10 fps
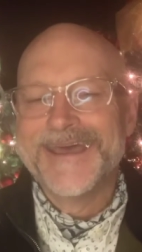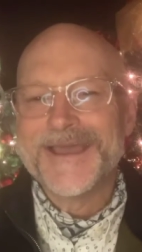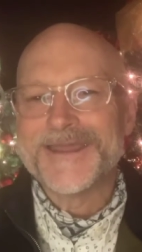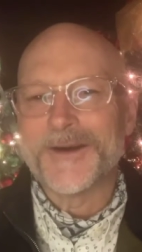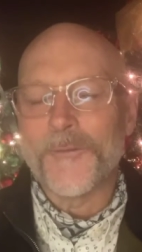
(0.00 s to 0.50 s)

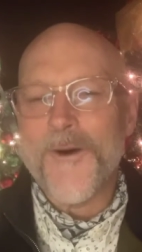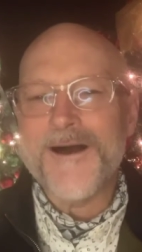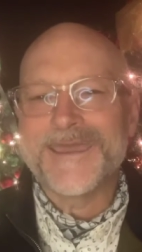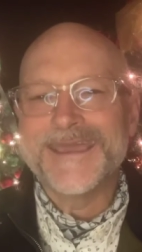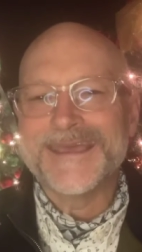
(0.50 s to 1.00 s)
you're
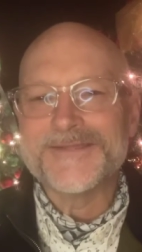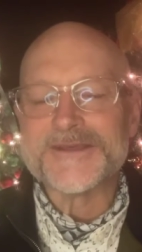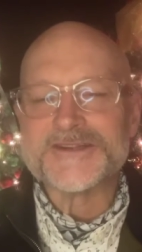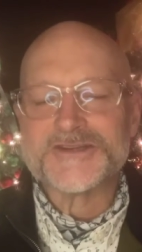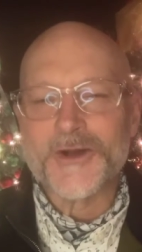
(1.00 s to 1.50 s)
walking in
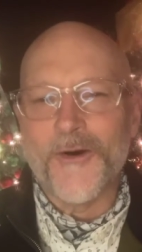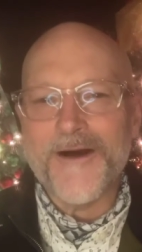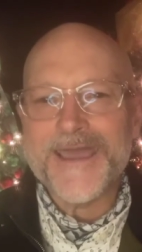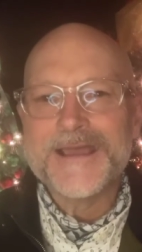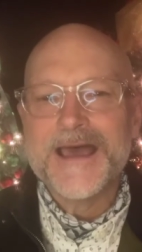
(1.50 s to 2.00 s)
the
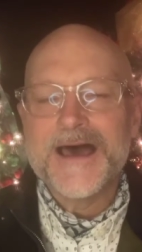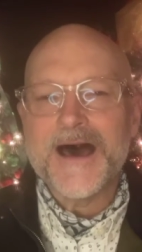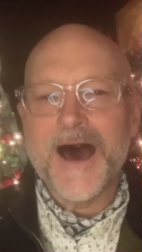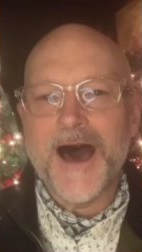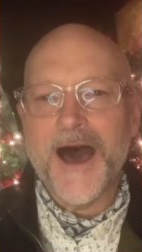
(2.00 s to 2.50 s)
joy
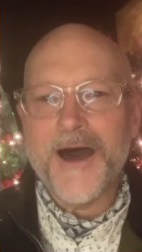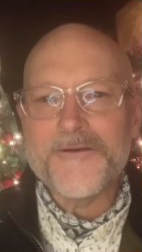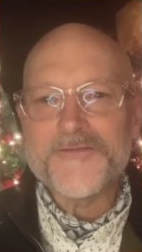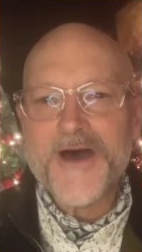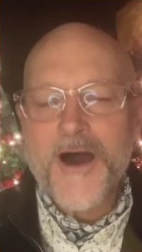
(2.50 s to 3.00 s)

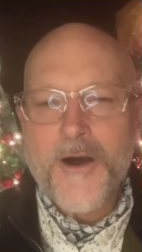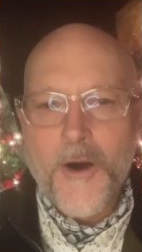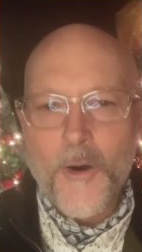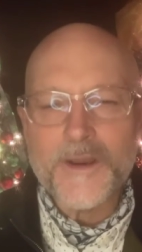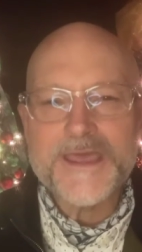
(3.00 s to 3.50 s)
of the
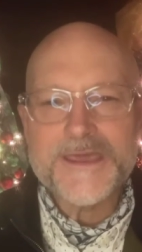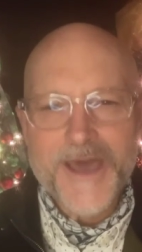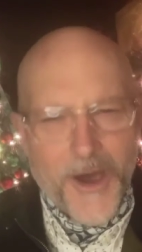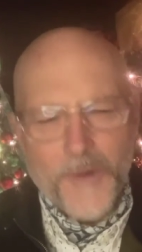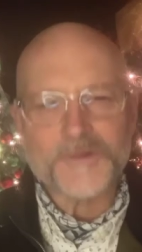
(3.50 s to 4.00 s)
Holy
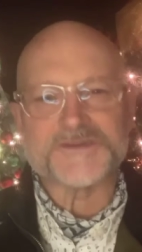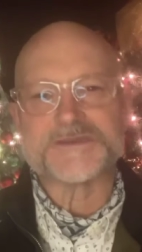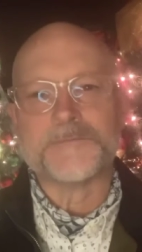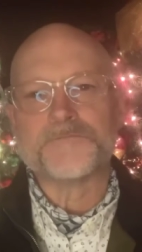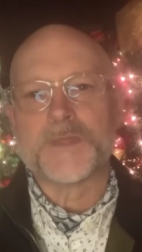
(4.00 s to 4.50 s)

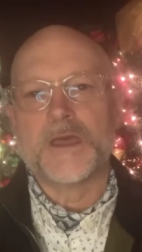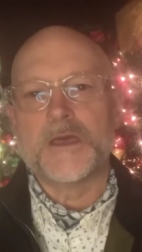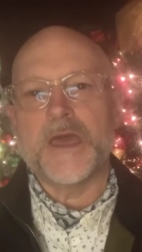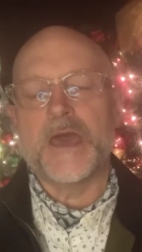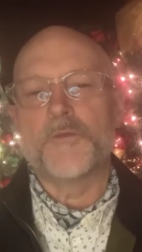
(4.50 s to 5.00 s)
Ghost.
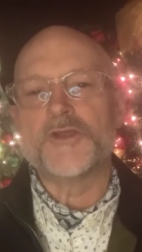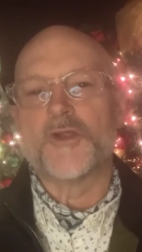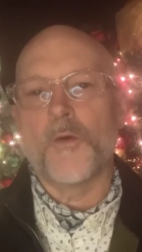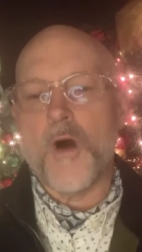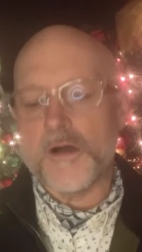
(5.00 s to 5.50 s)
And when
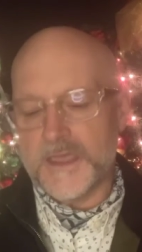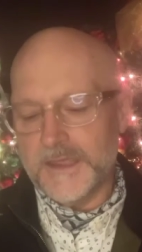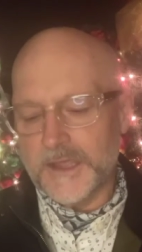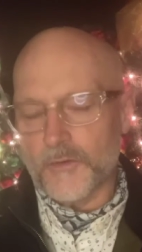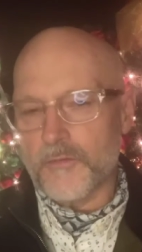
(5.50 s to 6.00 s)
you're
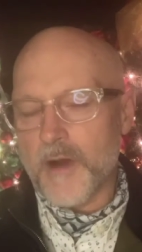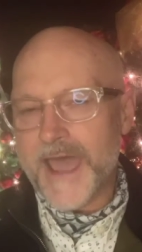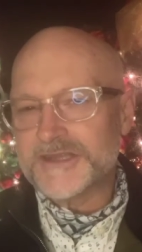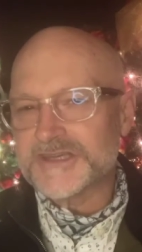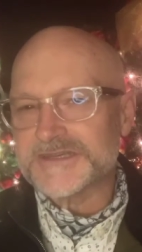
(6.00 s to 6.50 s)
walking in
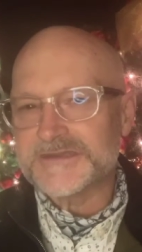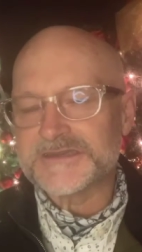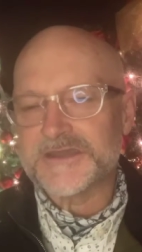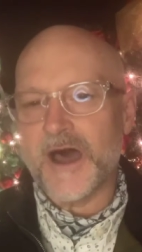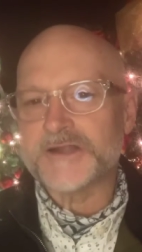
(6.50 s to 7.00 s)

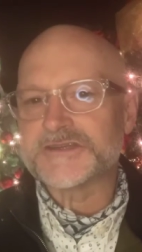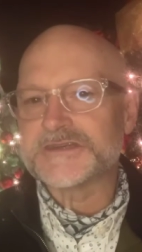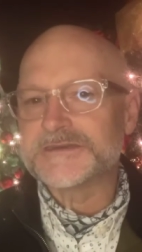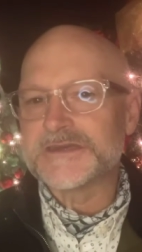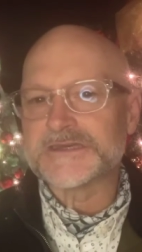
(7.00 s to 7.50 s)
righteousness,
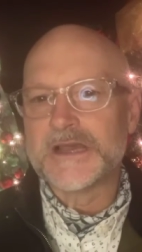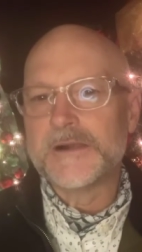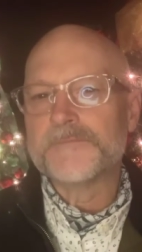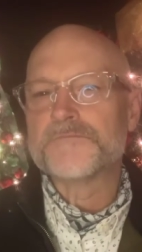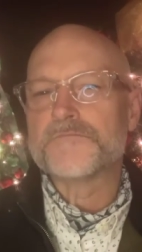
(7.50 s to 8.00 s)
consciousness,
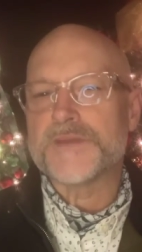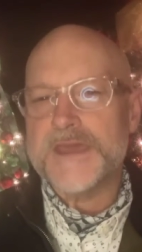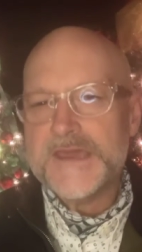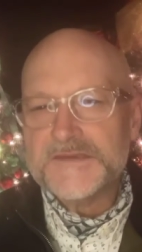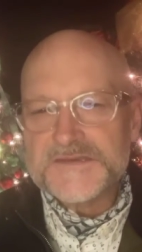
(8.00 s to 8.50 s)

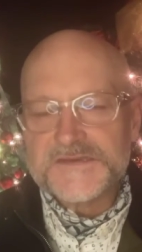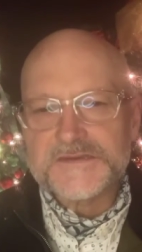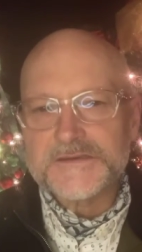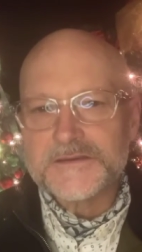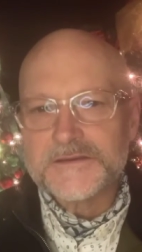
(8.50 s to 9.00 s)

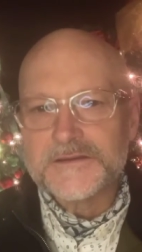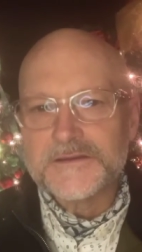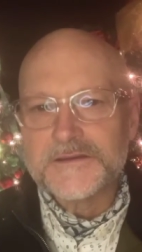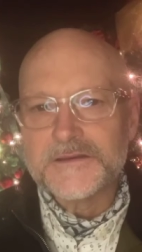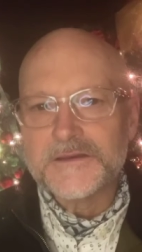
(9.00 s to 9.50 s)
peace,
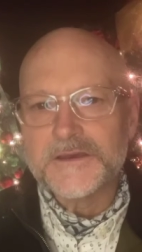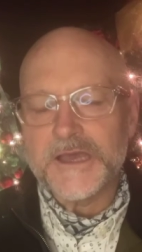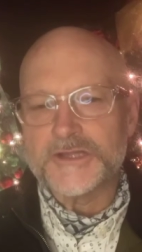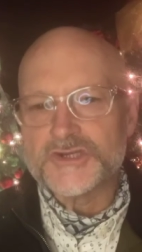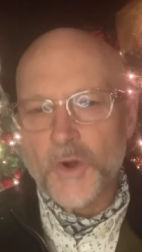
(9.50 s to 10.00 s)

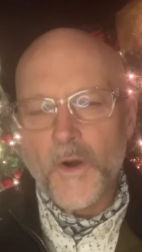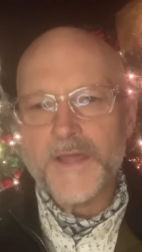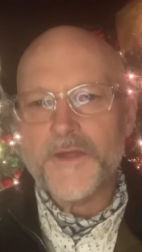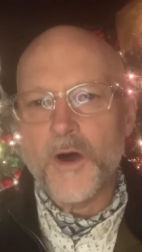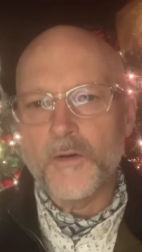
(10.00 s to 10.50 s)
and joy
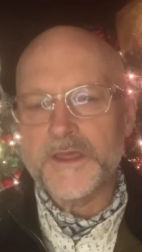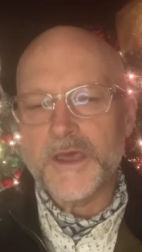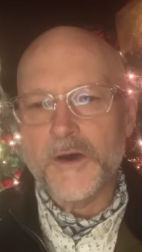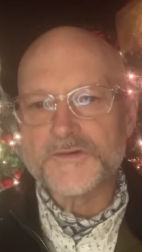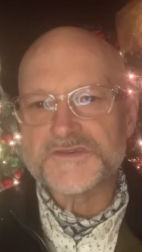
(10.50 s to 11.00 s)
in the Holy
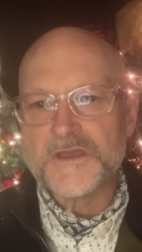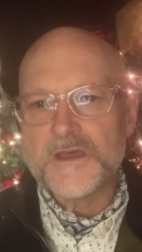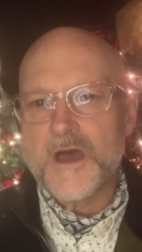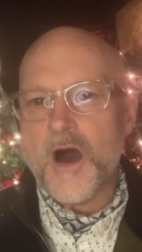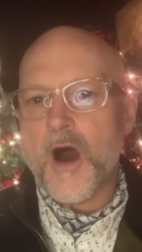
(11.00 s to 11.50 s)
Ghost,
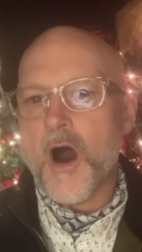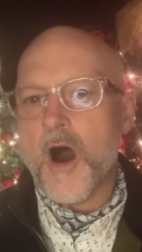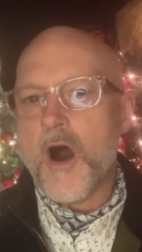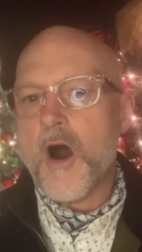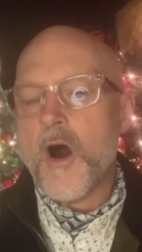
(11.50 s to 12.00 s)

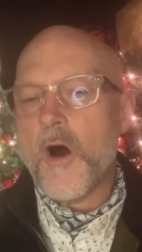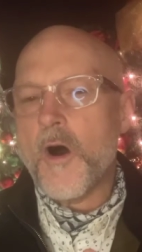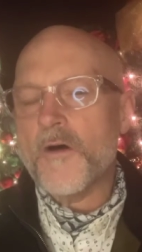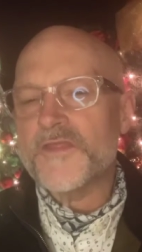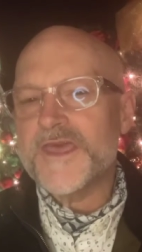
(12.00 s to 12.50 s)

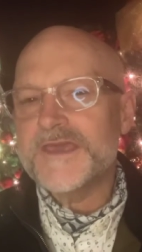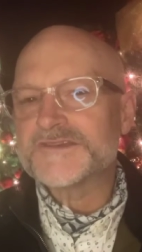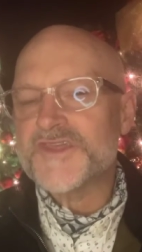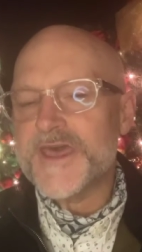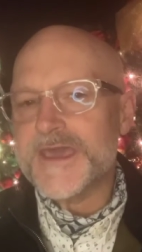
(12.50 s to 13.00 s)
all these
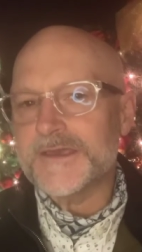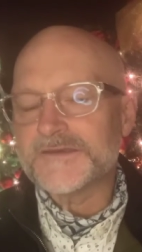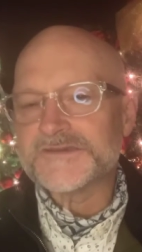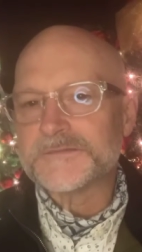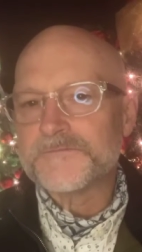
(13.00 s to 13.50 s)

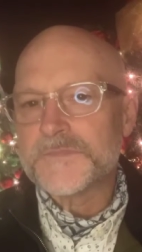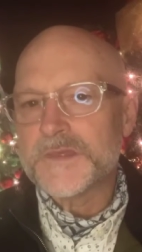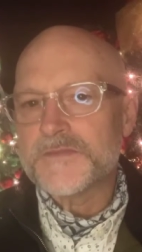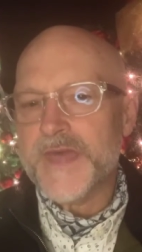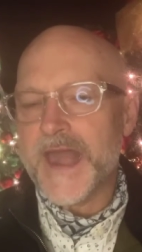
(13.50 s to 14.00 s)
things
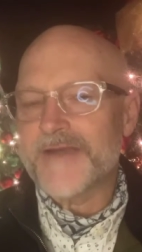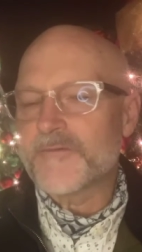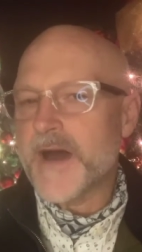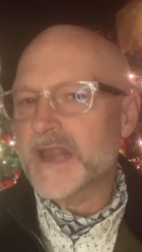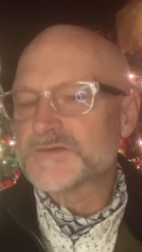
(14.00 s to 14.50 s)
that
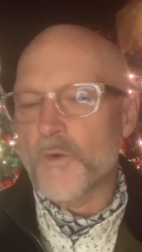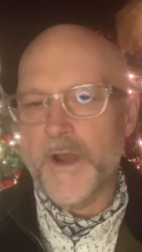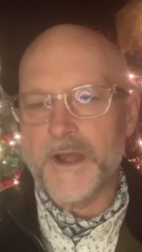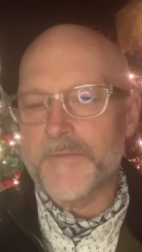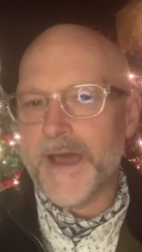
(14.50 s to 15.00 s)
everybody's
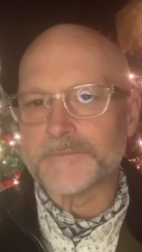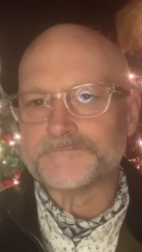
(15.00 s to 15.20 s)
worrying about